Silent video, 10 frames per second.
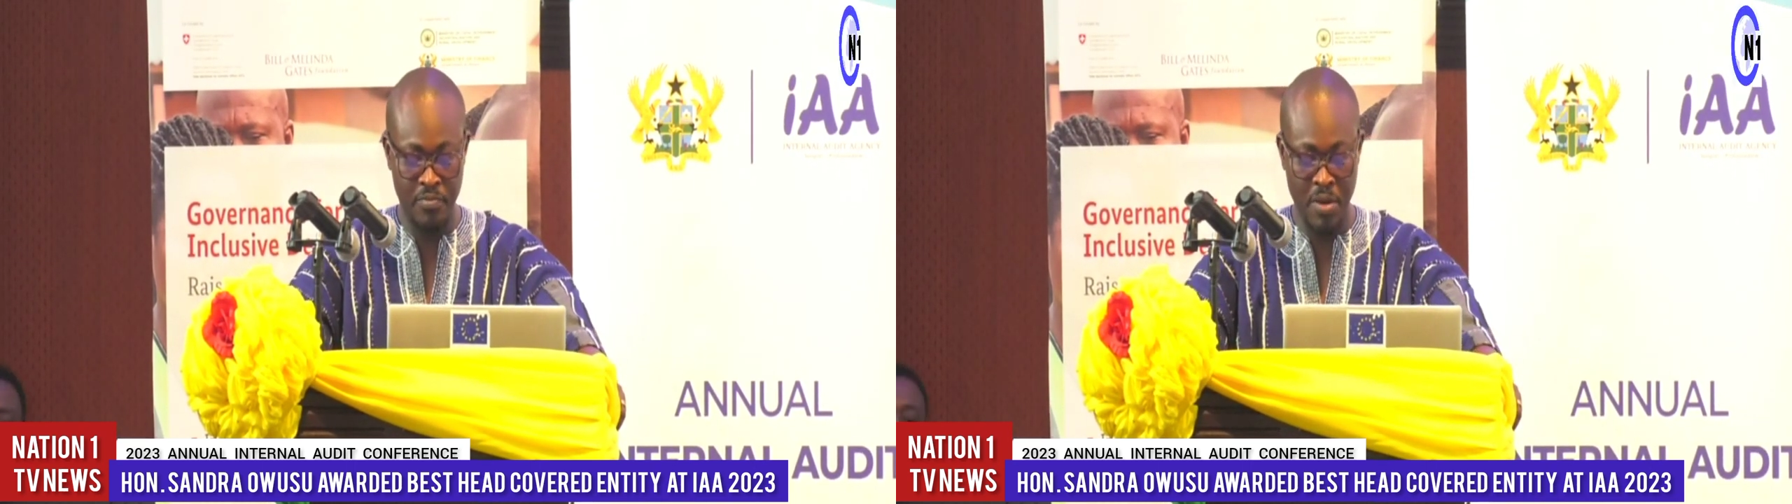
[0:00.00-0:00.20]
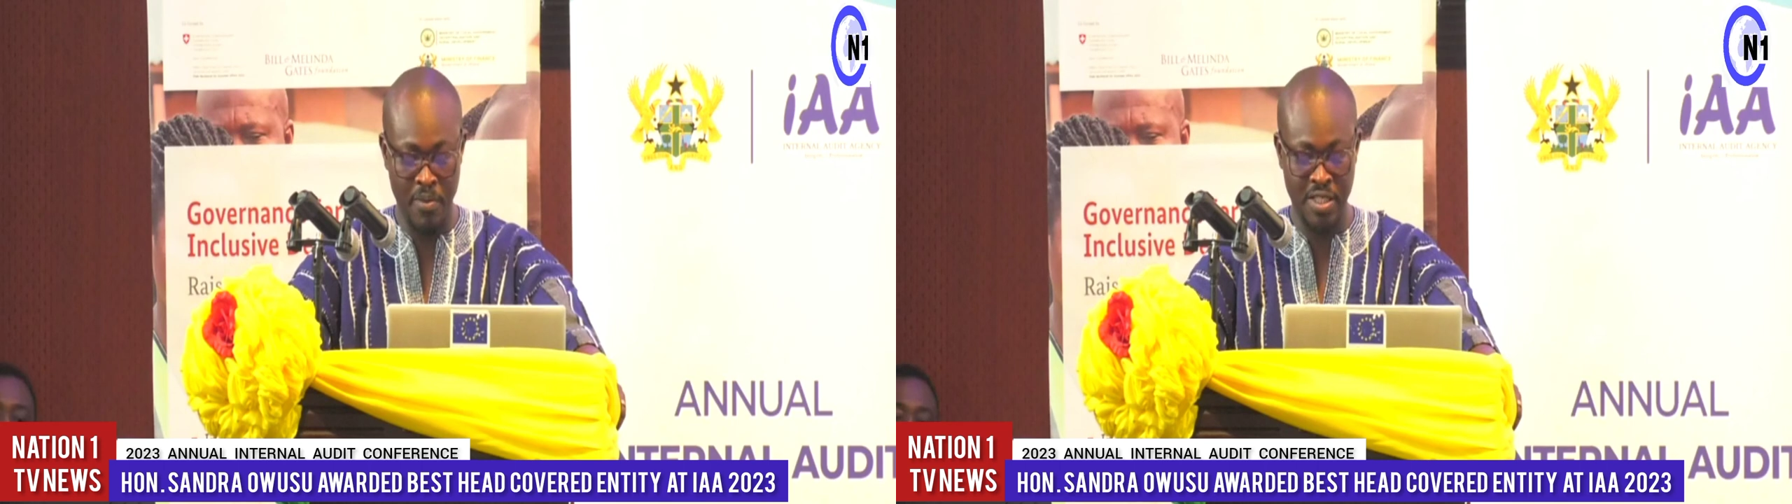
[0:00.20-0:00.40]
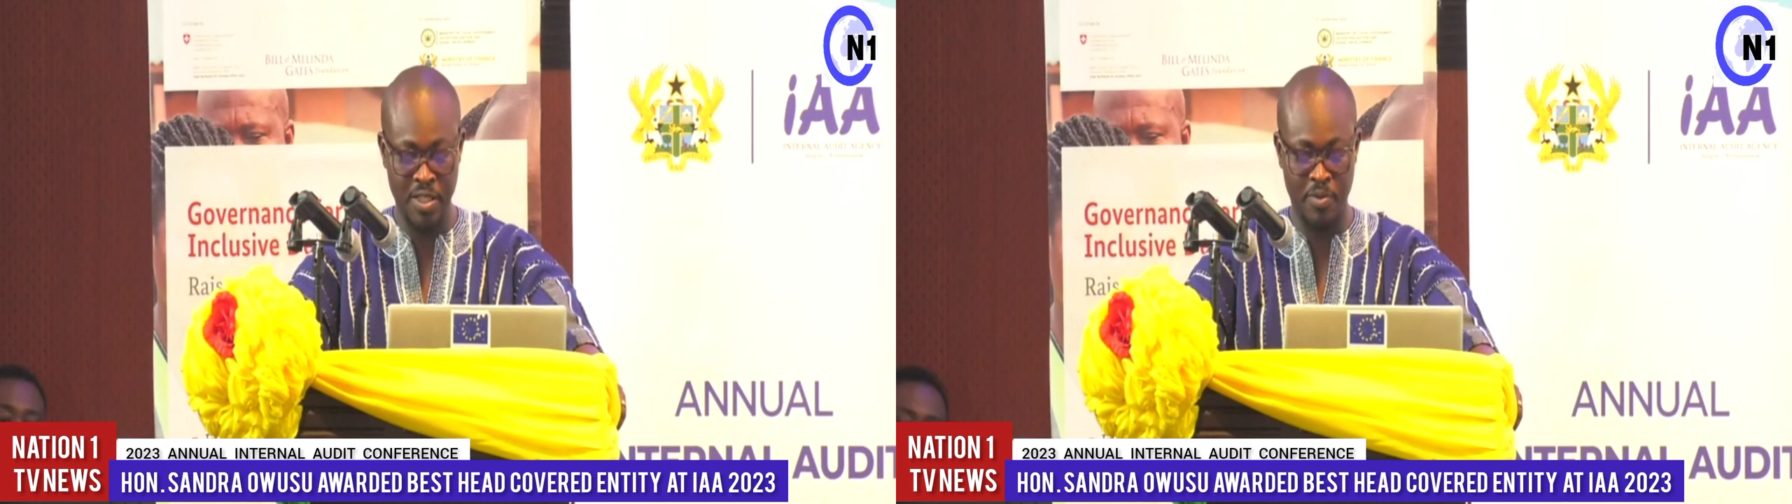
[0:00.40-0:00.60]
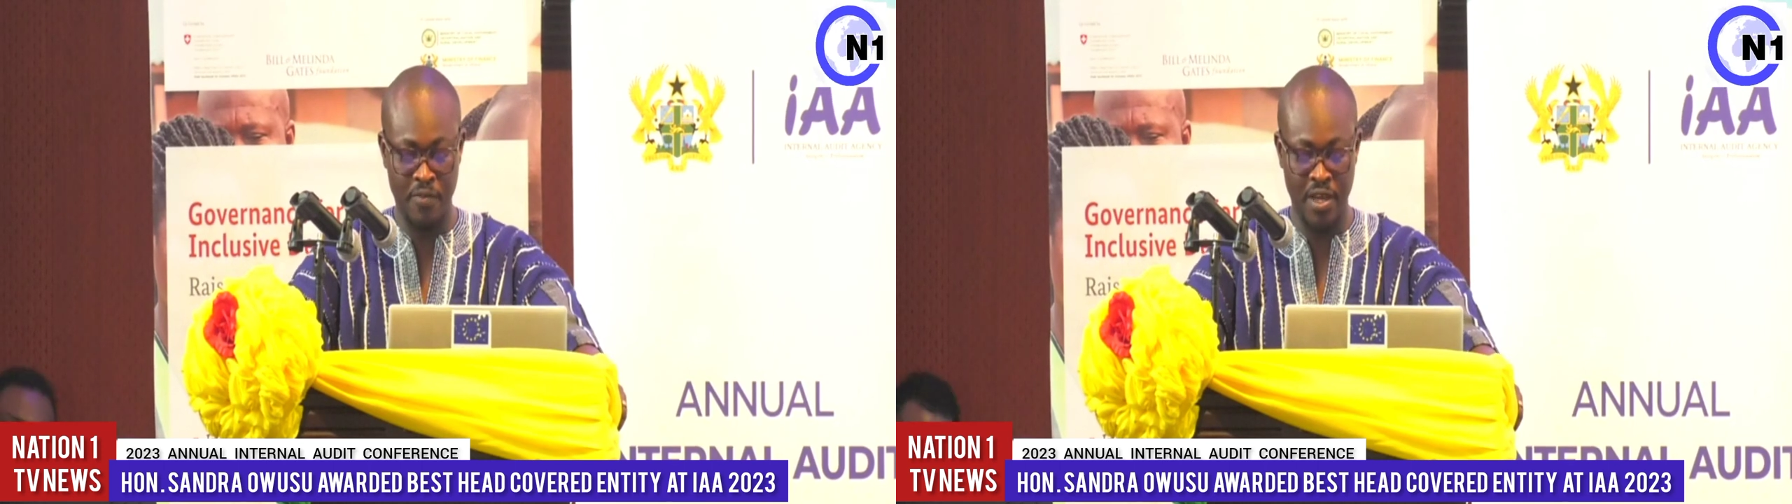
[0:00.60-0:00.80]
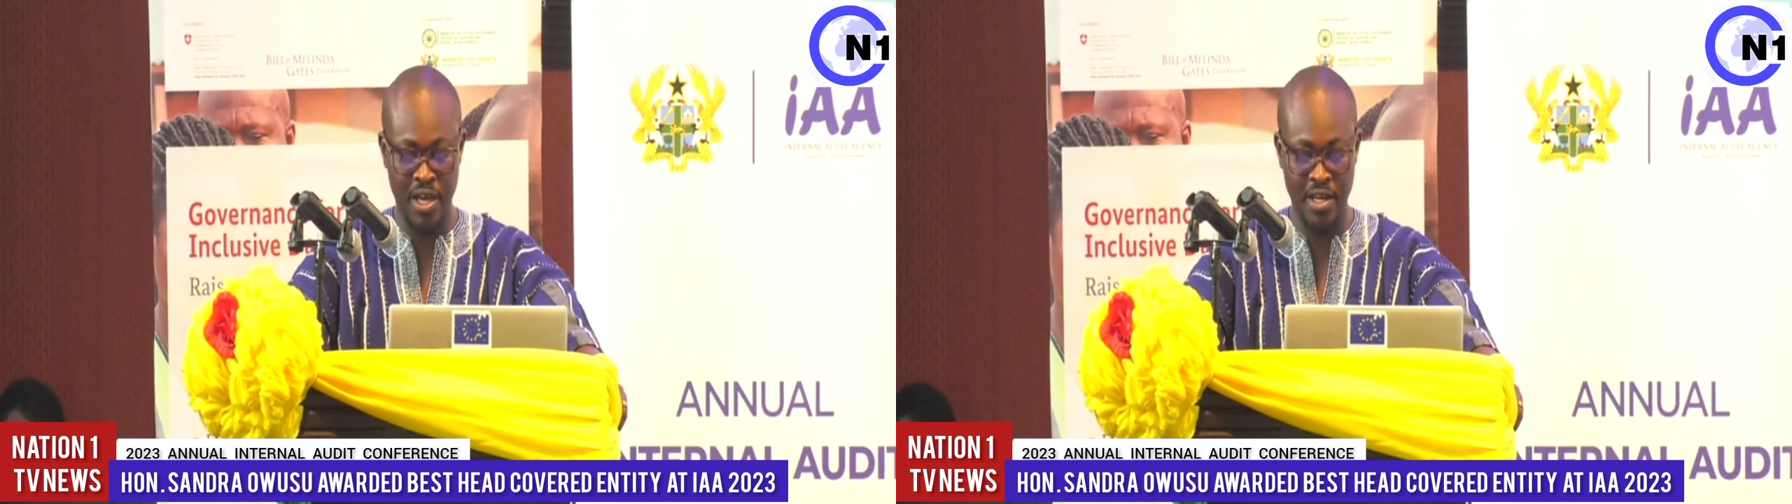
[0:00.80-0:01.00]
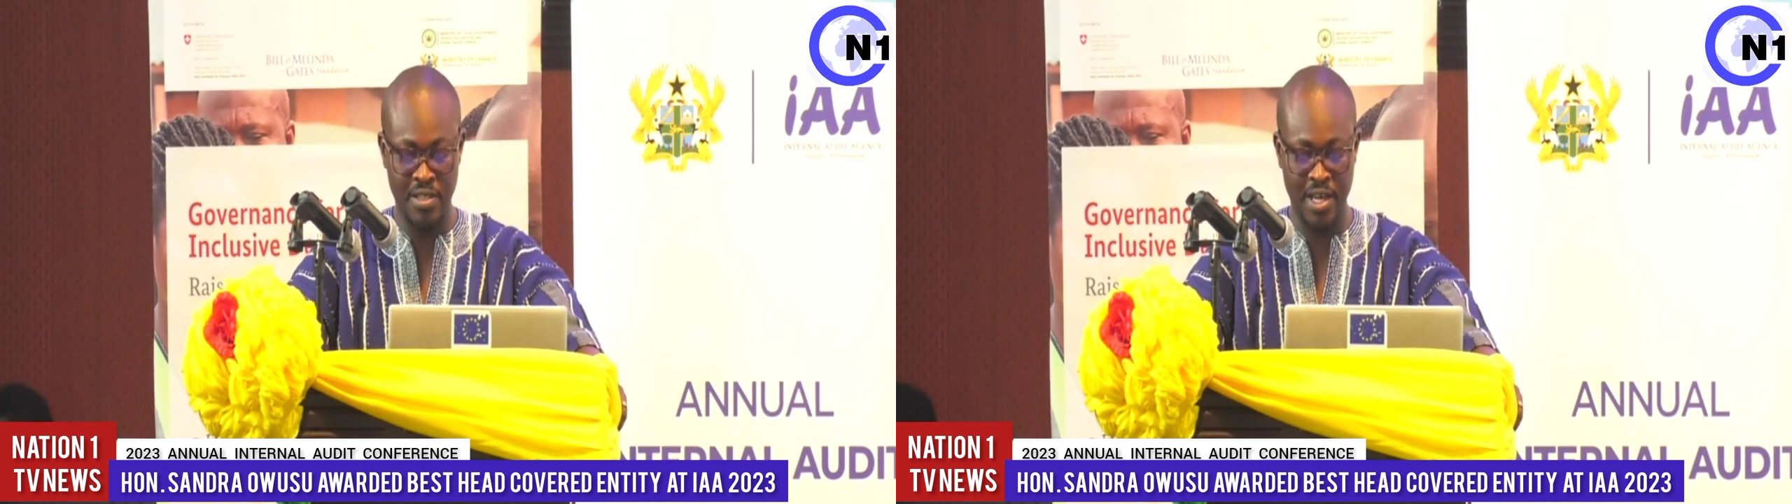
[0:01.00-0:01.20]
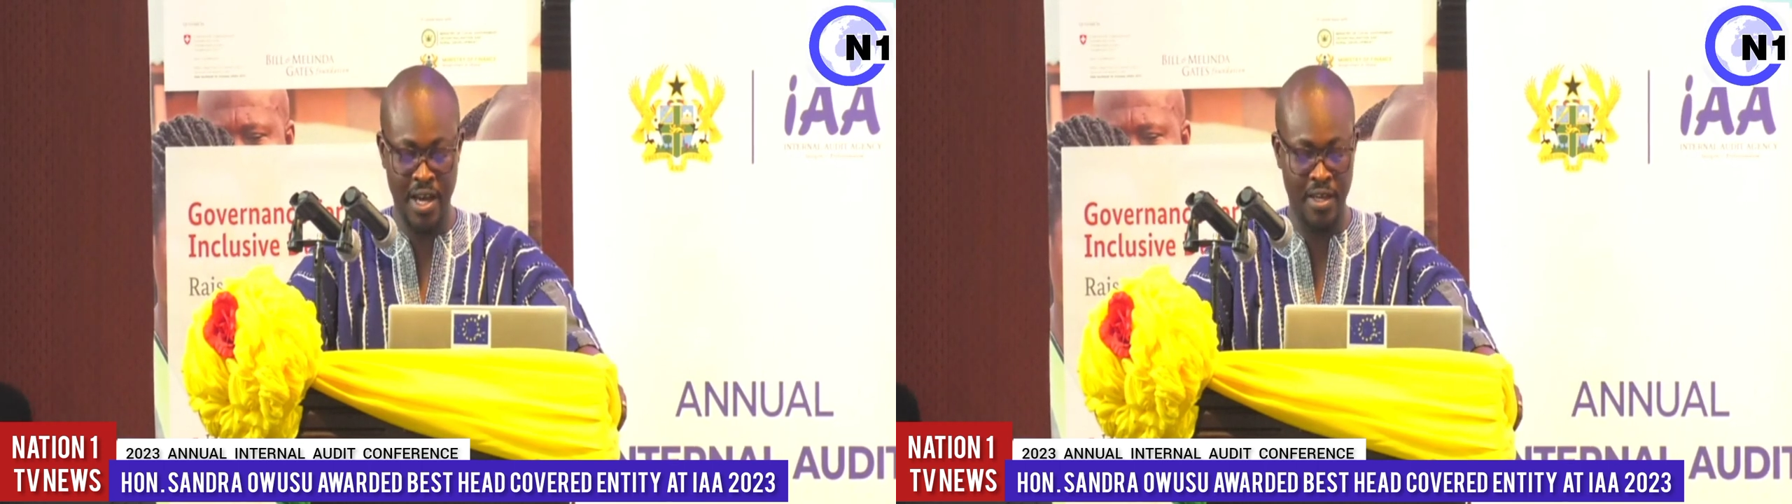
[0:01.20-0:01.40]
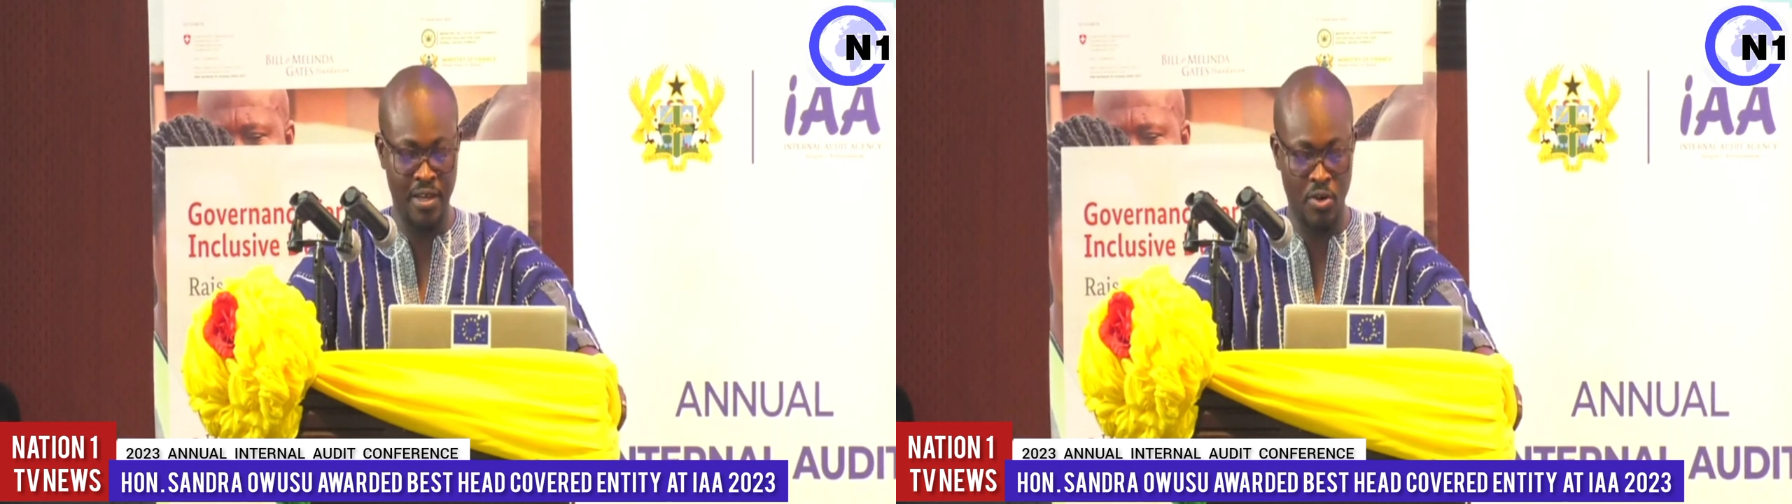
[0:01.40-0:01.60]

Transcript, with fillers: membership of the NHIA